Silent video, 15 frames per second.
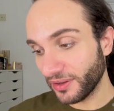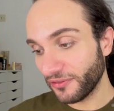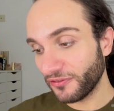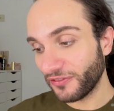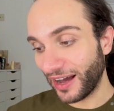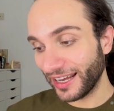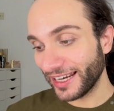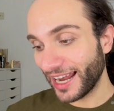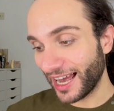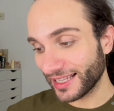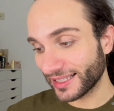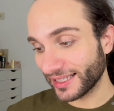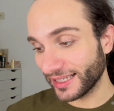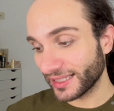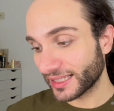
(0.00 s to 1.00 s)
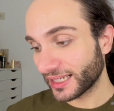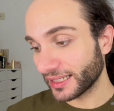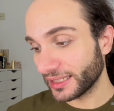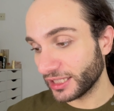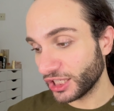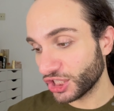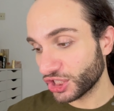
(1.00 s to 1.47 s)
fatty acids
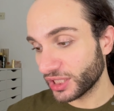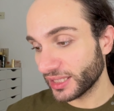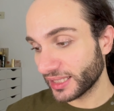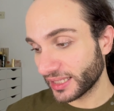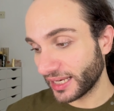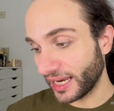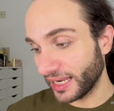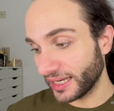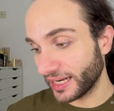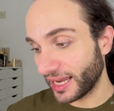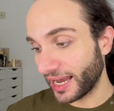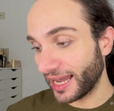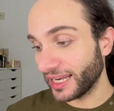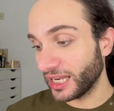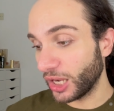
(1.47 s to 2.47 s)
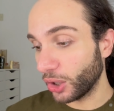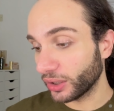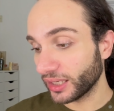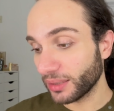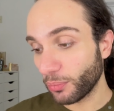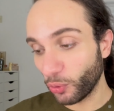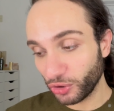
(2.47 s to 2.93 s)
condition skin and lock
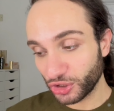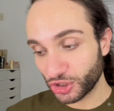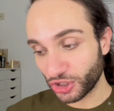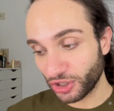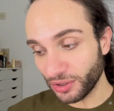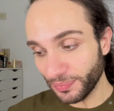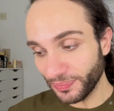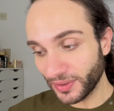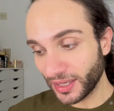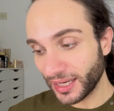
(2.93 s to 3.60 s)
in moisture.